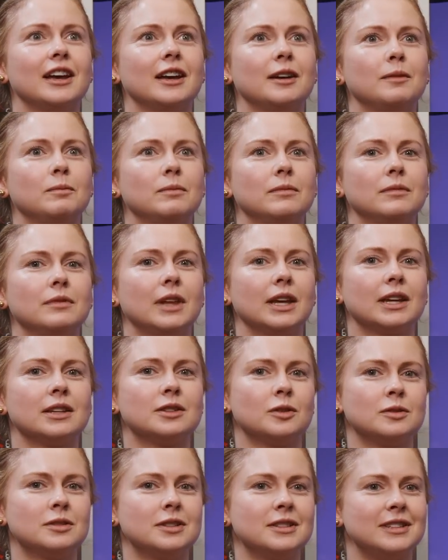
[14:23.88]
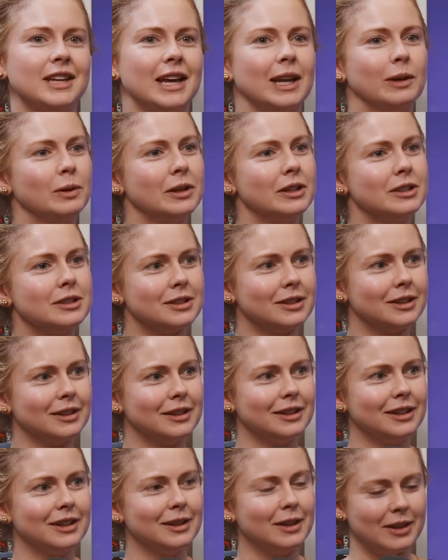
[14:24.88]
like a toasted sandwich
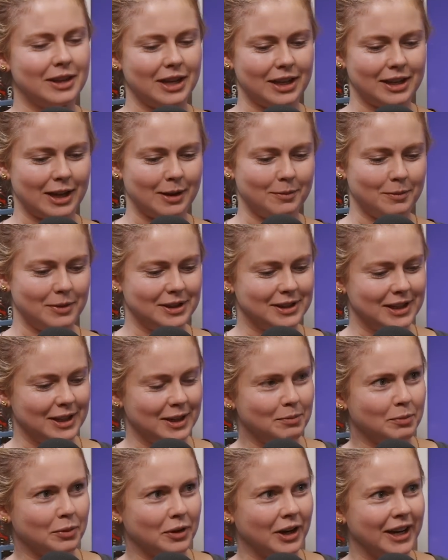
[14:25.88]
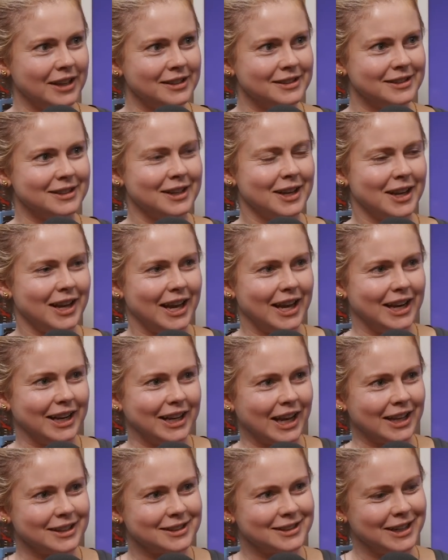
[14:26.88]
that it's in a press and it
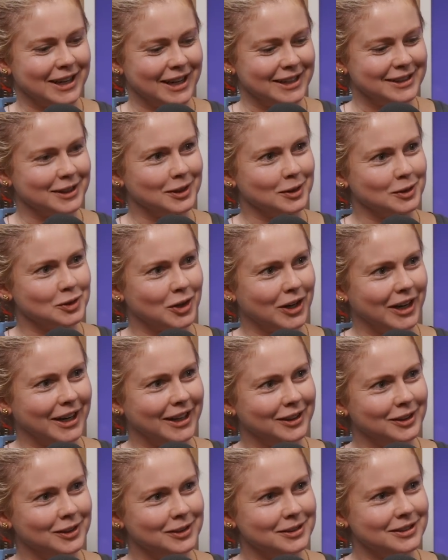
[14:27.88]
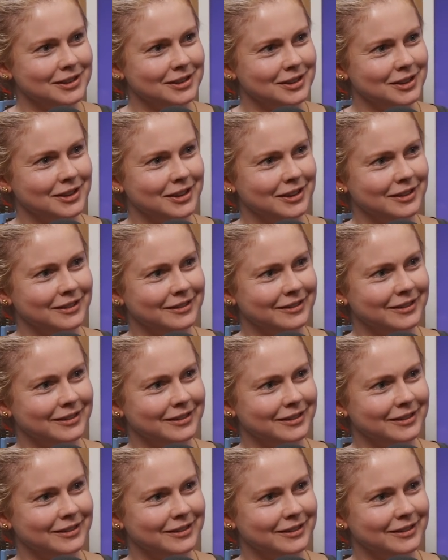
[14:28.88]
cuts the nice little triangles. Do you have